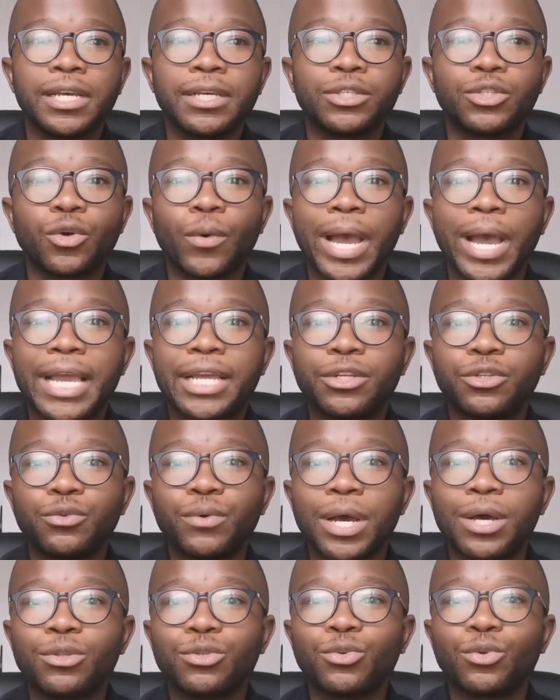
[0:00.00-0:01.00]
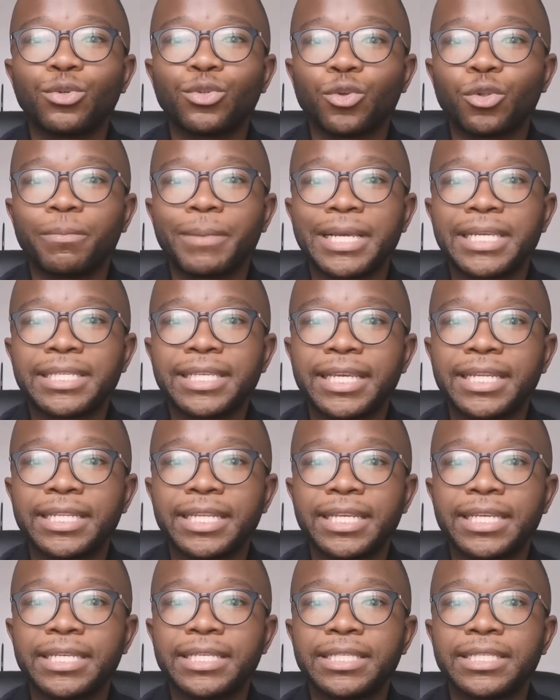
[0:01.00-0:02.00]
So I do outsource all my
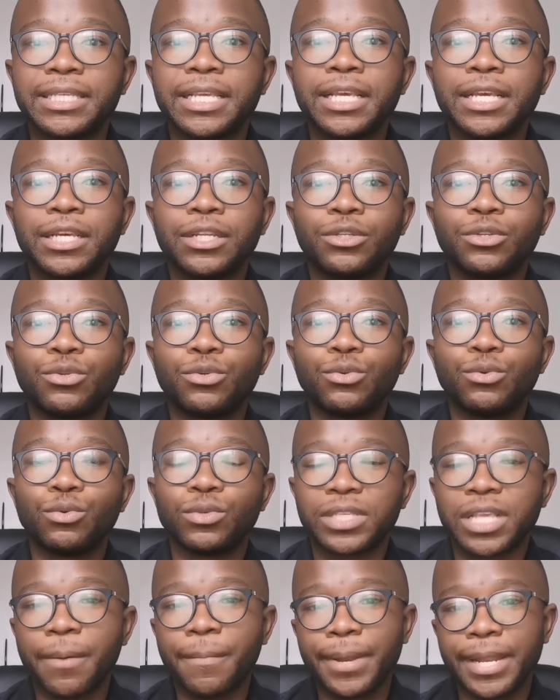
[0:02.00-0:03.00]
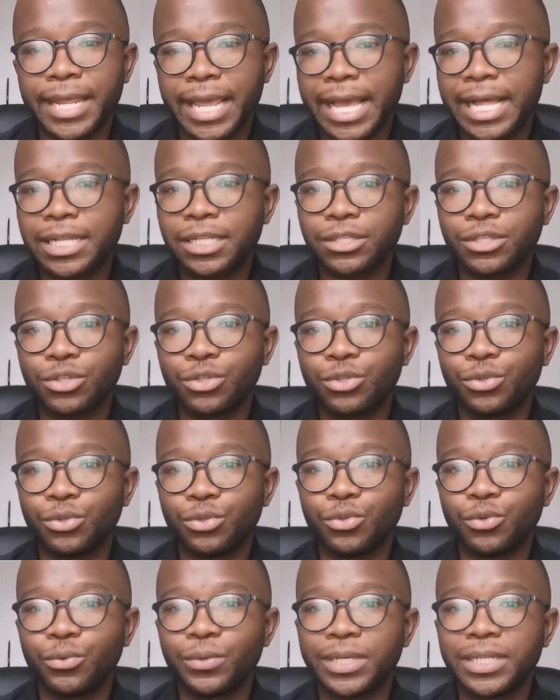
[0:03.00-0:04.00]
settings to somebody else to
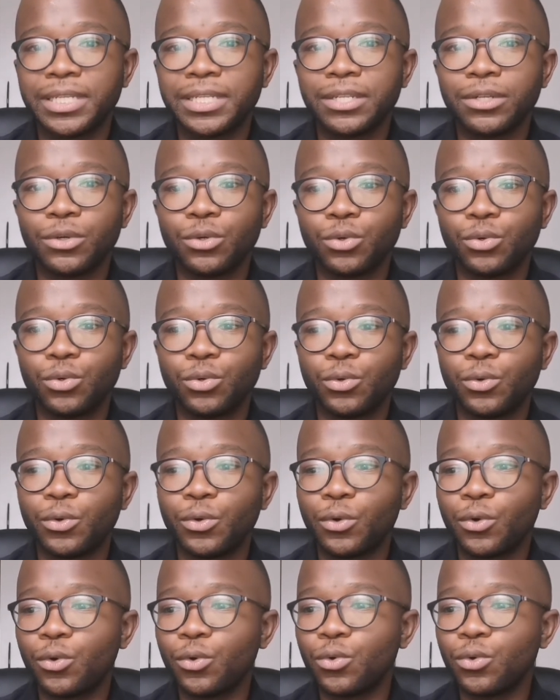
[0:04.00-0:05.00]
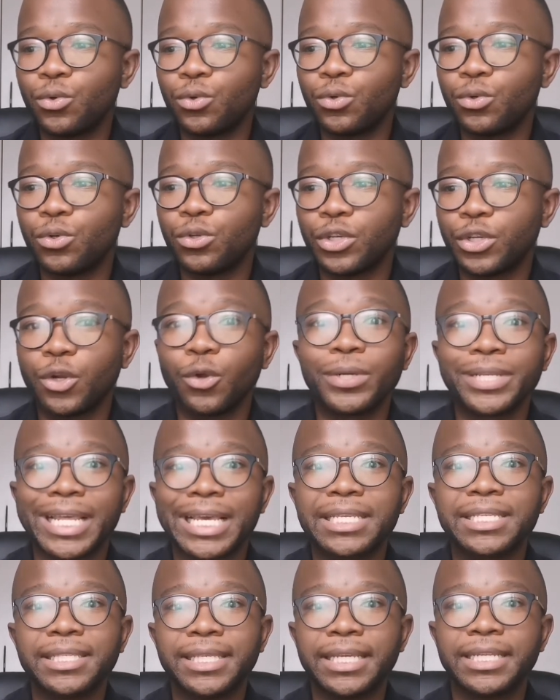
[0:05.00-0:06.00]
do it, who you know,
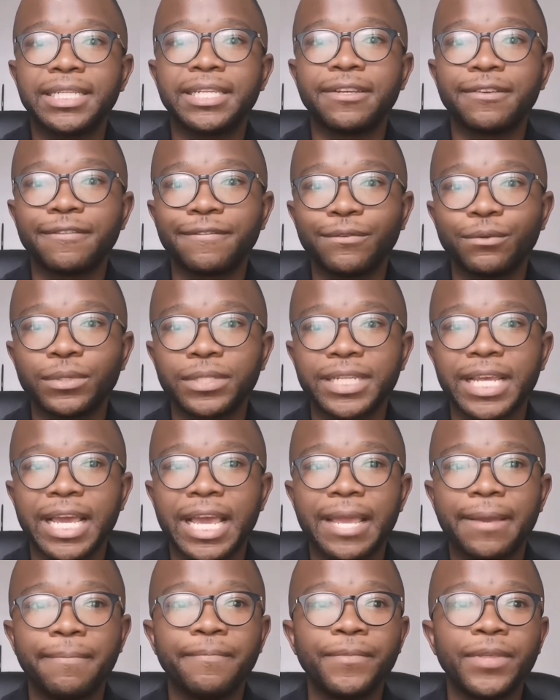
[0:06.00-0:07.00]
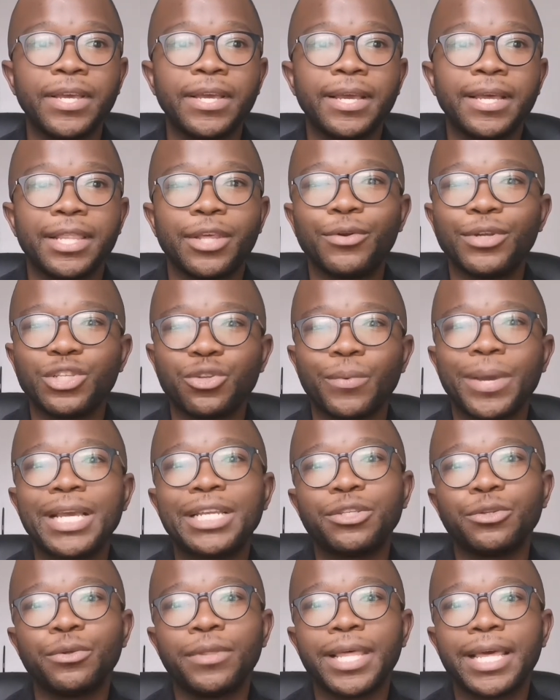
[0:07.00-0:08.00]
does setting full time. The reason why
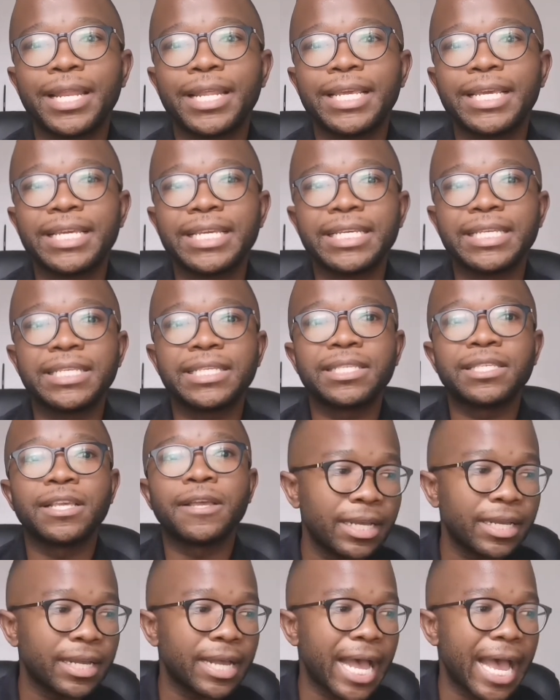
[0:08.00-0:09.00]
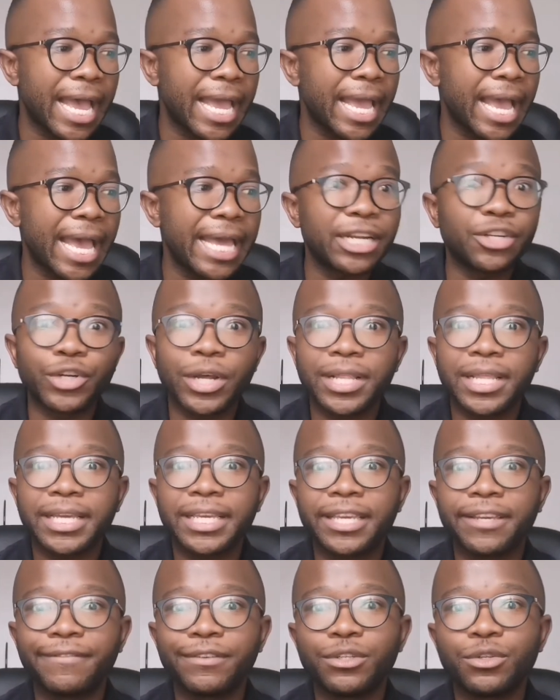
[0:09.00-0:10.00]
I do that is I'd rather
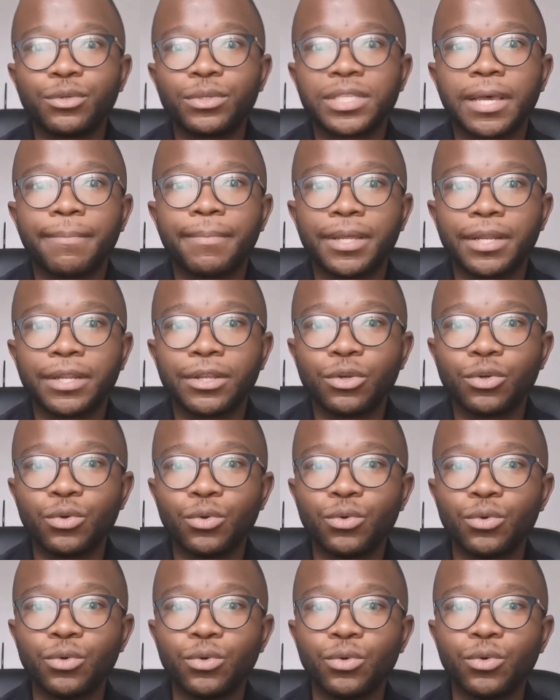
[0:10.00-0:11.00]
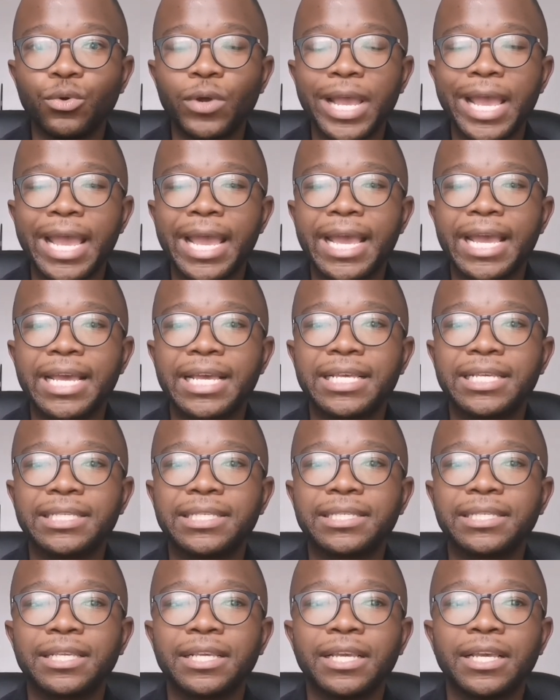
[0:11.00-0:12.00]
give it to somebody who
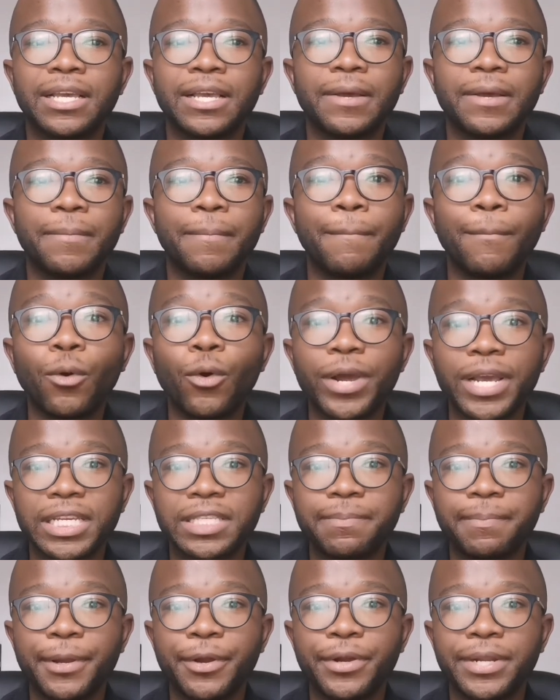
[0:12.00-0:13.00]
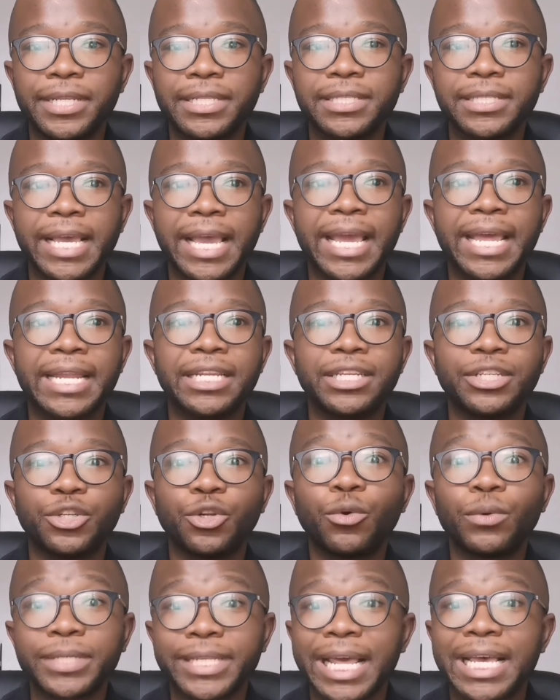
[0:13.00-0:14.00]
has more experience and, you
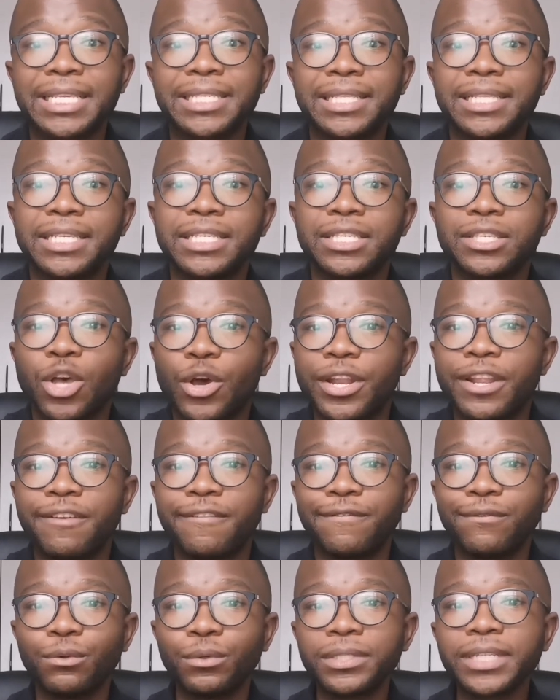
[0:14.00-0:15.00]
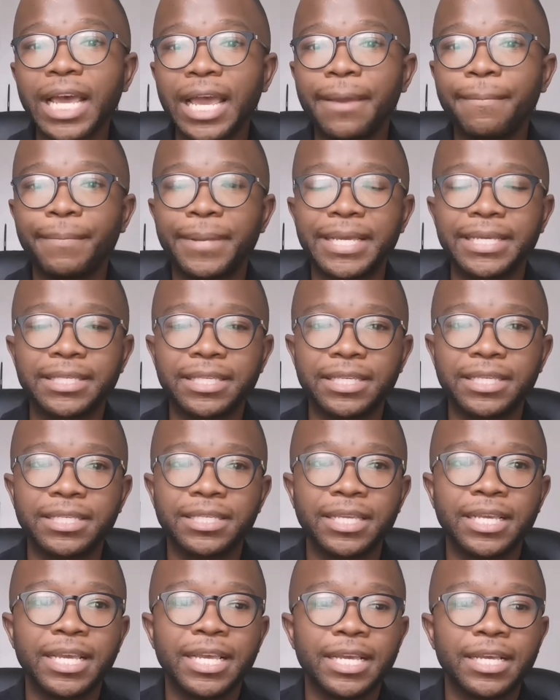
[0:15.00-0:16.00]
know, does this on a full-time
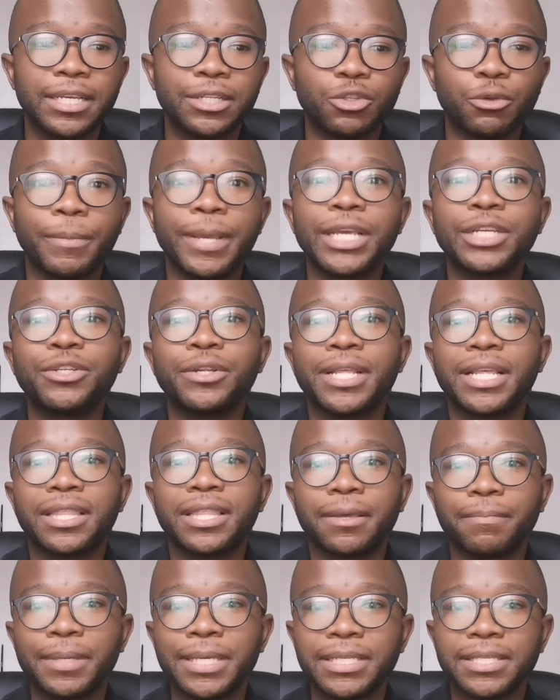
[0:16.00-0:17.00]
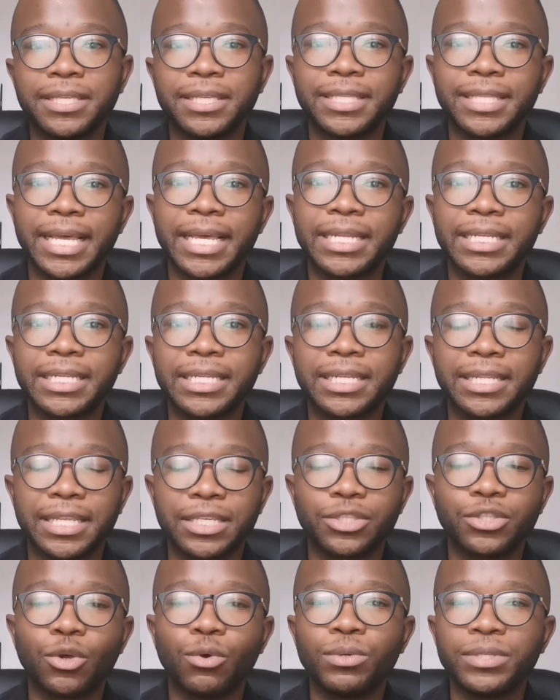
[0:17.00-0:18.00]
basis, to make sure that
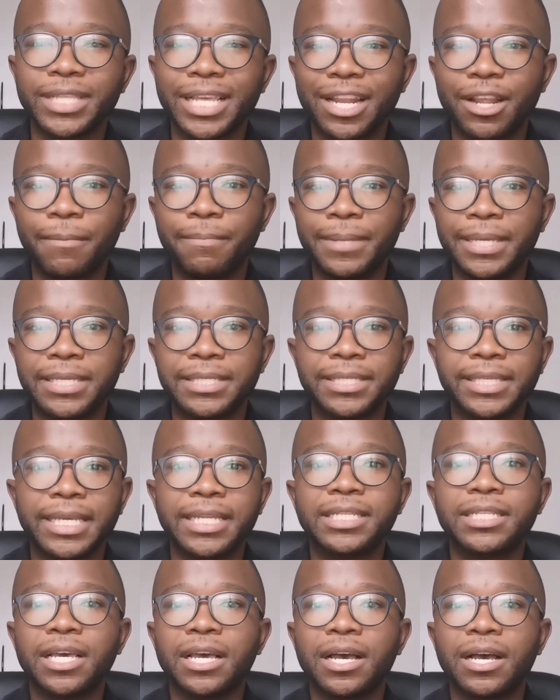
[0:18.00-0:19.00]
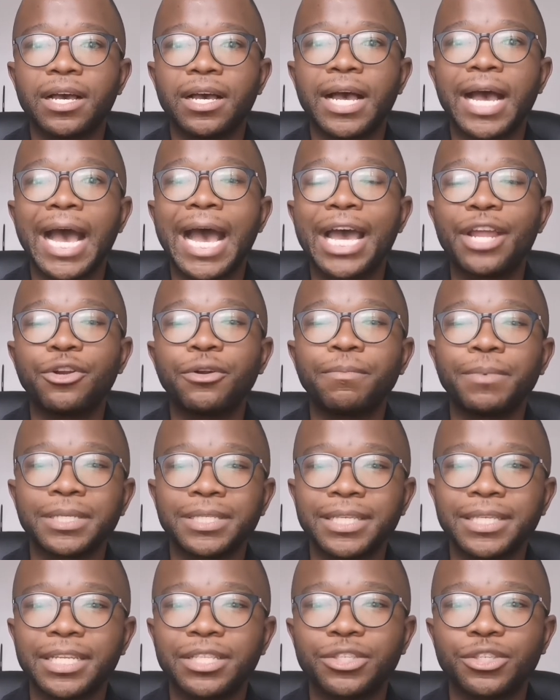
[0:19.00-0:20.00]
the stones that are being set are
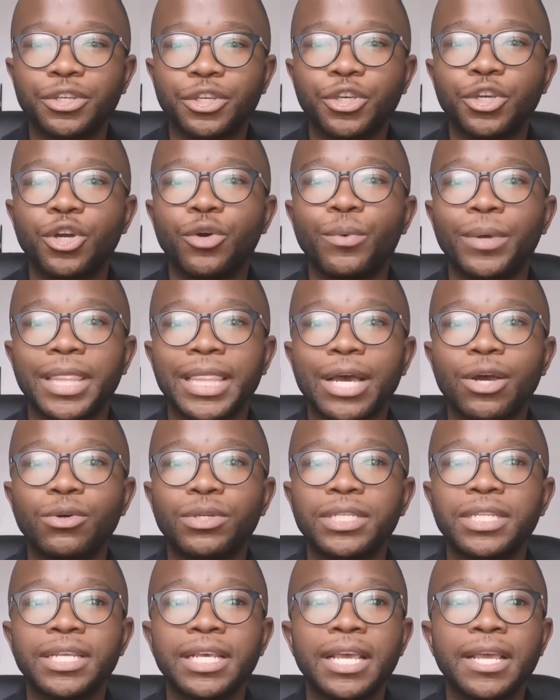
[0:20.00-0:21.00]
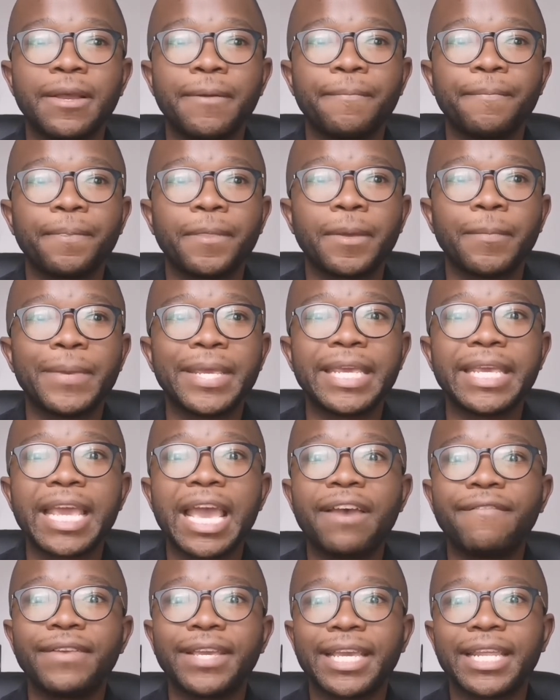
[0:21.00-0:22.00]
100% secure without me
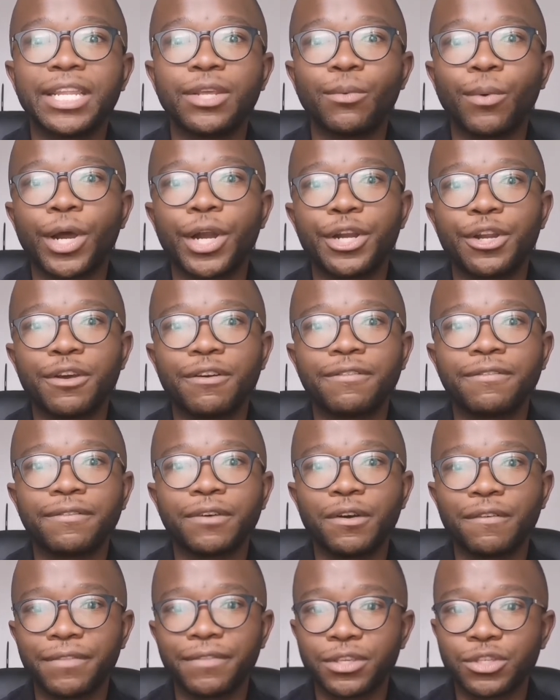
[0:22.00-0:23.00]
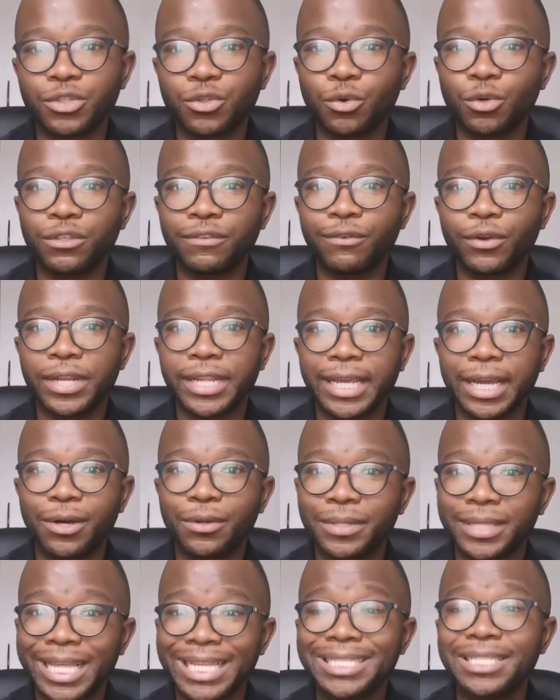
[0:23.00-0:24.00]
having any worry of the stones falling
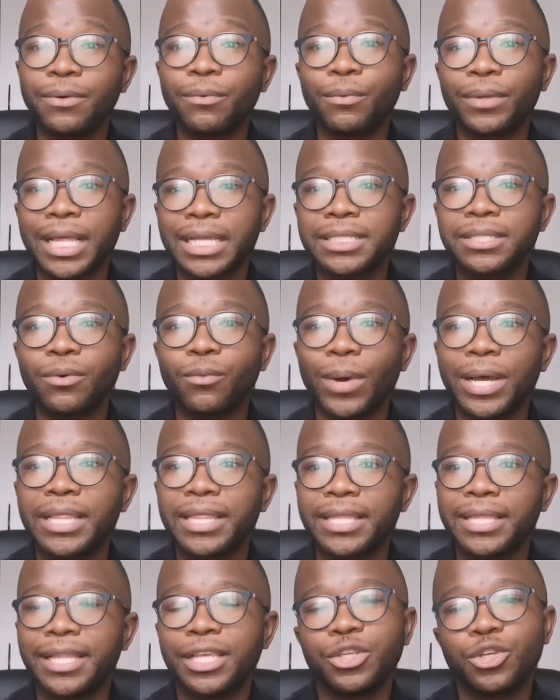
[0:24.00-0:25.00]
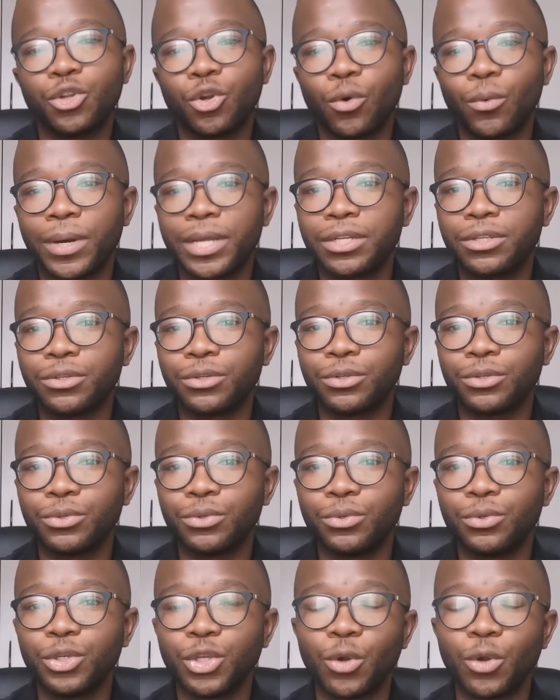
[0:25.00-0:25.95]
out. That's the one thing that you don't want to do.